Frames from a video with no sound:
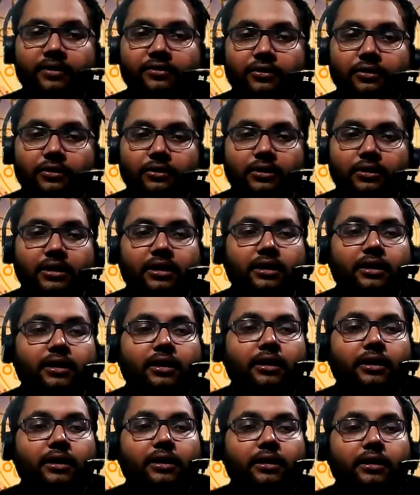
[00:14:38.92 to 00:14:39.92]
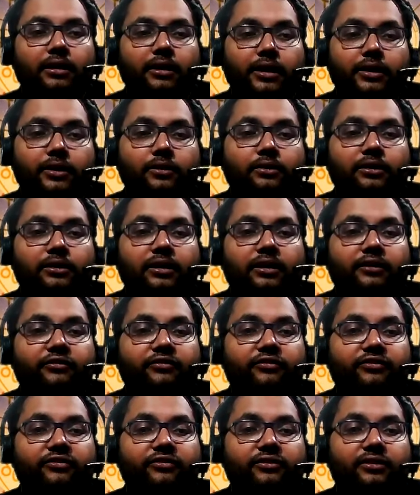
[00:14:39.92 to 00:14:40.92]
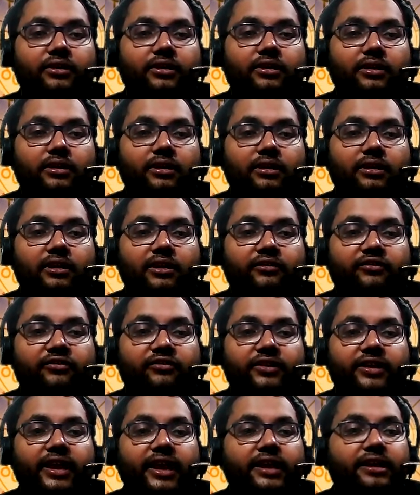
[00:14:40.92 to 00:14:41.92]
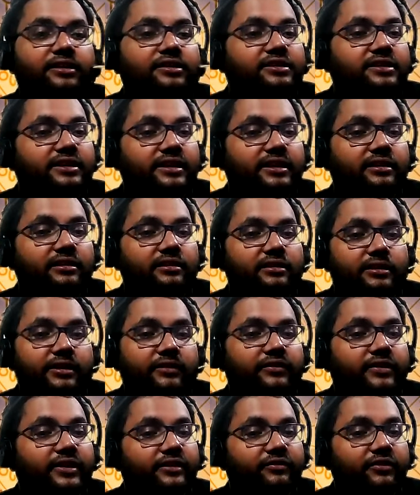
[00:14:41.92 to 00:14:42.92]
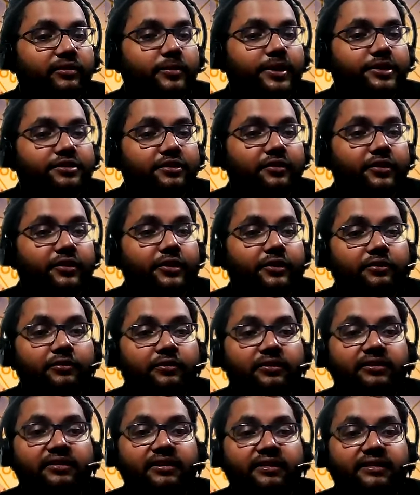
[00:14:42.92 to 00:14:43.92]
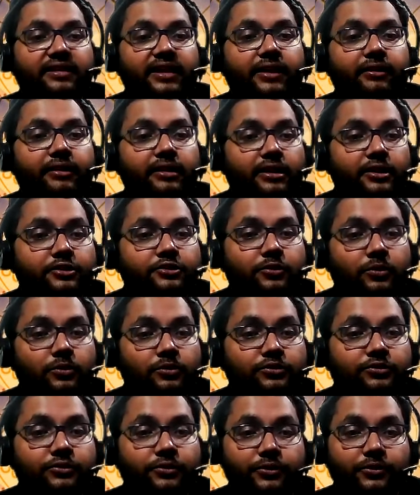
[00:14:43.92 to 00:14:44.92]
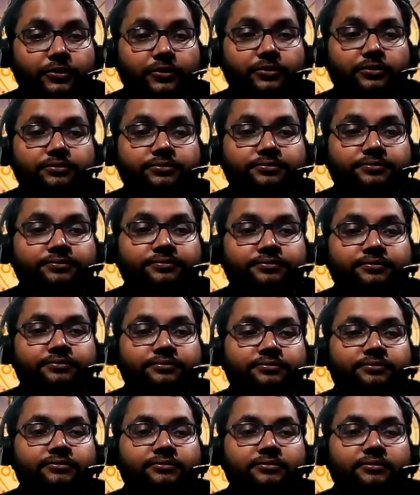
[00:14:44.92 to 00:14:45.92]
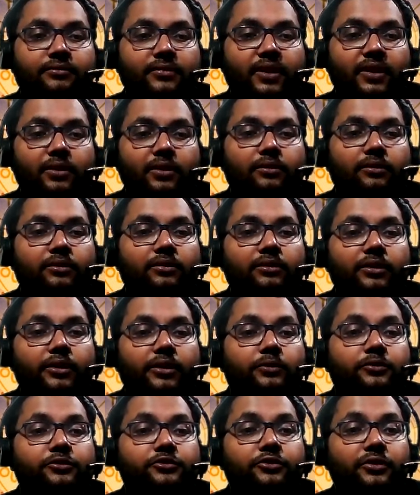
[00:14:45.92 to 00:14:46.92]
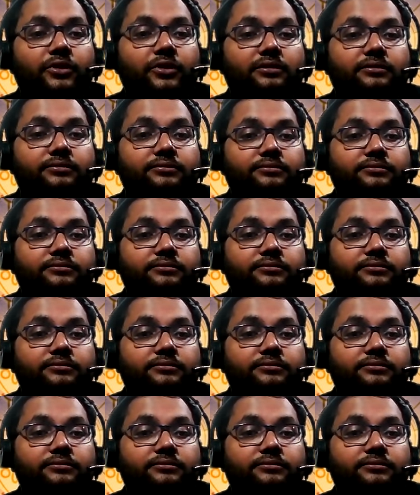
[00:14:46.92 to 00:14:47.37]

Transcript: So, you know, if if the energy if the information of the universe is directly shown to you you know you should